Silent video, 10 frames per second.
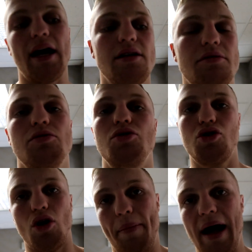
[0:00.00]
PI,
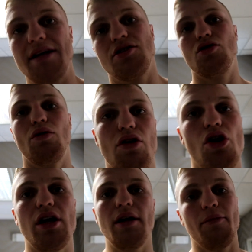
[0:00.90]
got pads
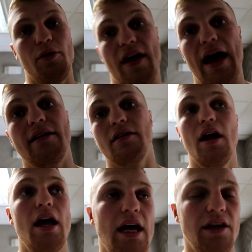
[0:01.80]
2.30 with Ed
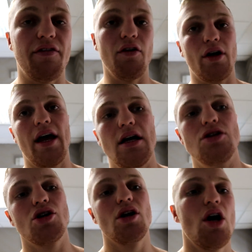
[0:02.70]
in the full
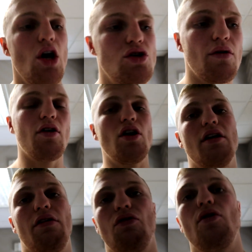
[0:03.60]
cage.
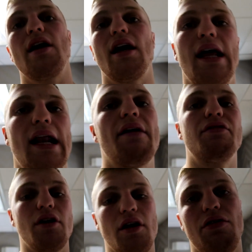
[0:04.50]
2.30 to 3, and then
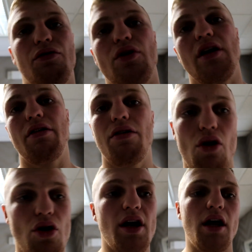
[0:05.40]
after
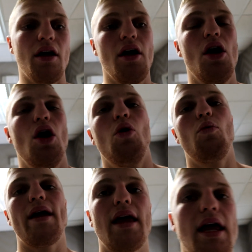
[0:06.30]

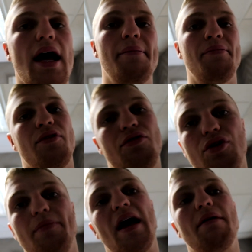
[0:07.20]
3.30, we, um,
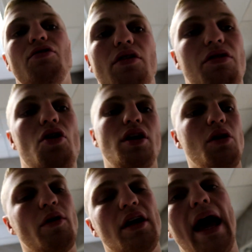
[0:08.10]
3 p.m.,
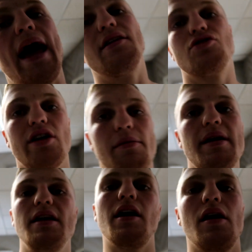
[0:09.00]
3.30, we'll head straight to
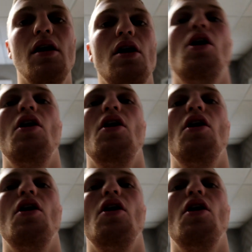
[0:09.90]
media.